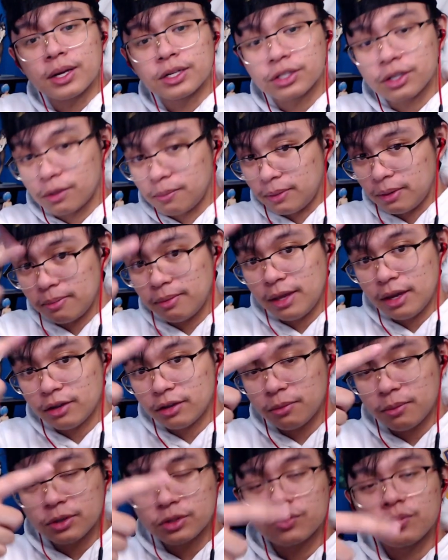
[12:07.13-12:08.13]
is gonna be up there.
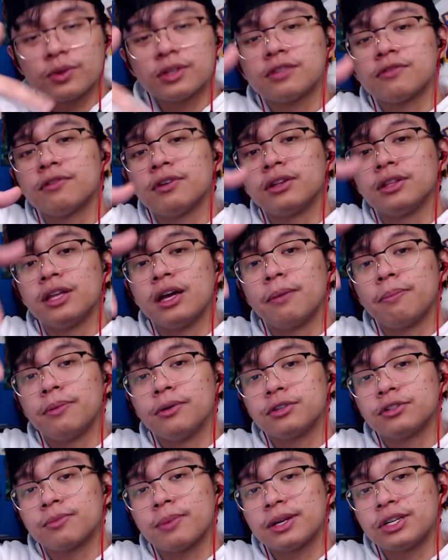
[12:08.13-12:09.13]
The most recent video that I
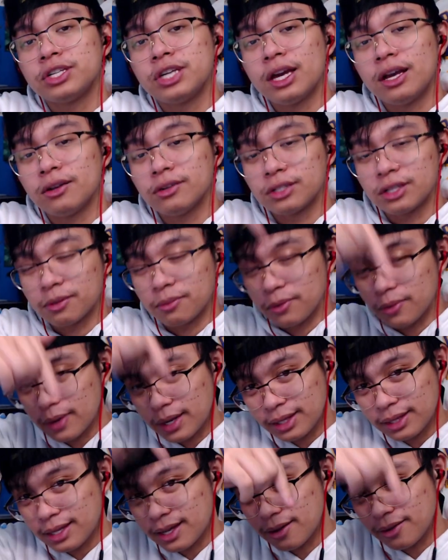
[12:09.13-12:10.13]
post to my channel is gonna be
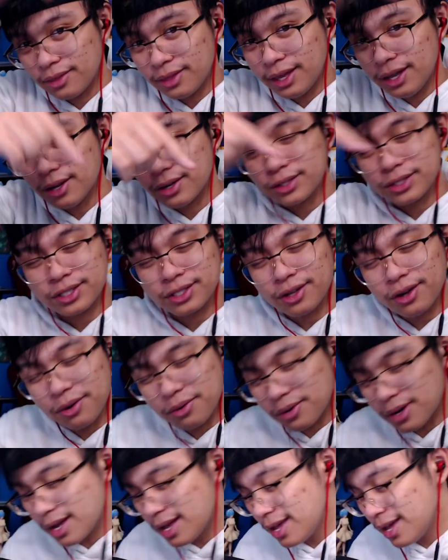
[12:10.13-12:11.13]
right down there. So,
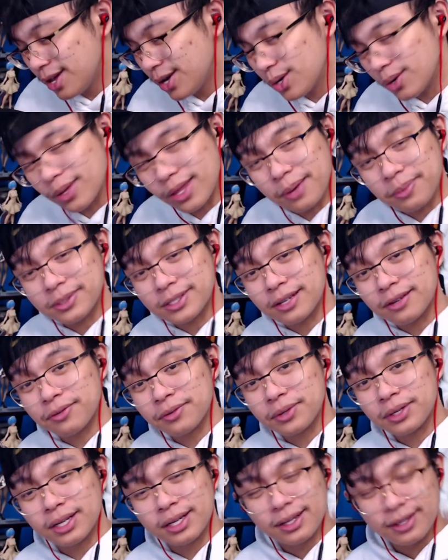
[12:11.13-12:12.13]
with that being said,
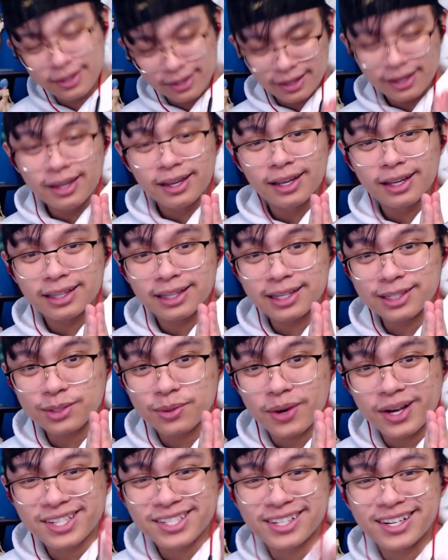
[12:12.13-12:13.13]
everyone, thanks for
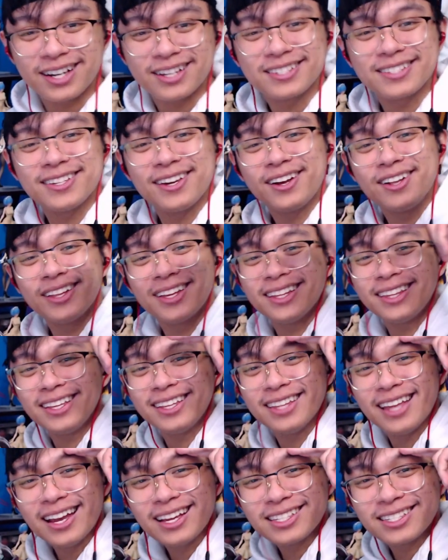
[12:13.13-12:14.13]
watching. I'll see y'all in the
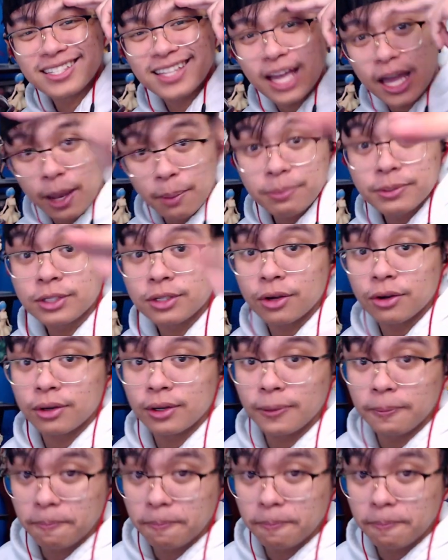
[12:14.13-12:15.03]
next episode.